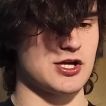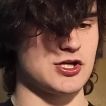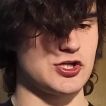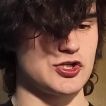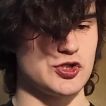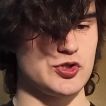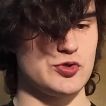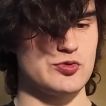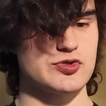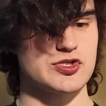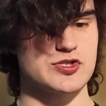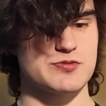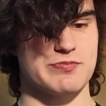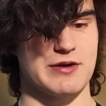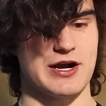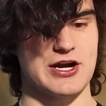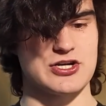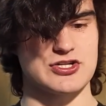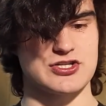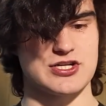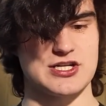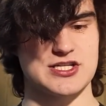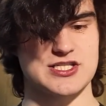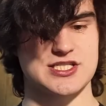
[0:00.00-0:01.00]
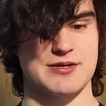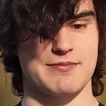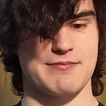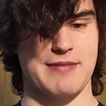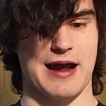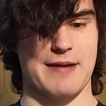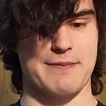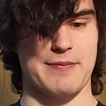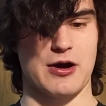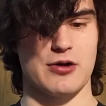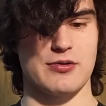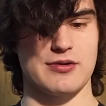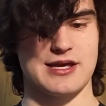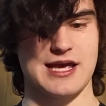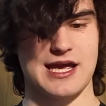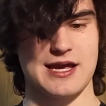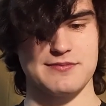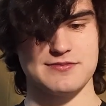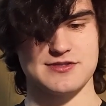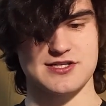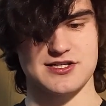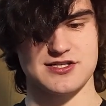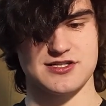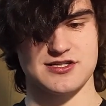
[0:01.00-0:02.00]
Use spreadsheets to map out
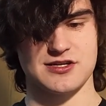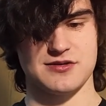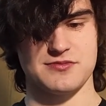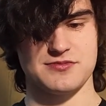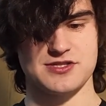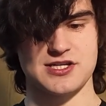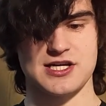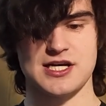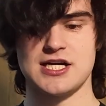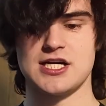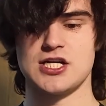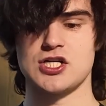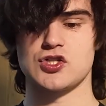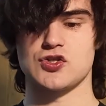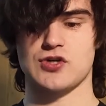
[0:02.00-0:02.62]
game systems,